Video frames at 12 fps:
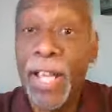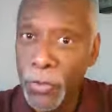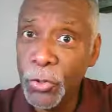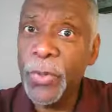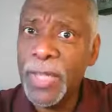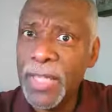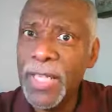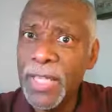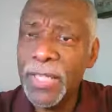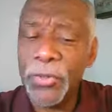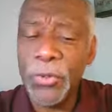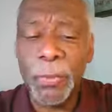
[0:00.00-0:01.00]
you would think
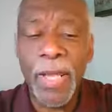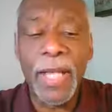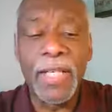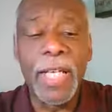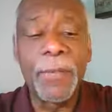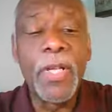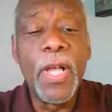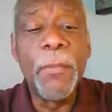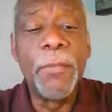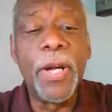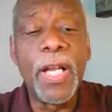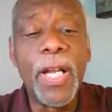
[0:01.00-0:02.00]
those are black names,
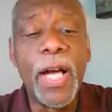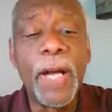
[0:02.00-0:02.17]
but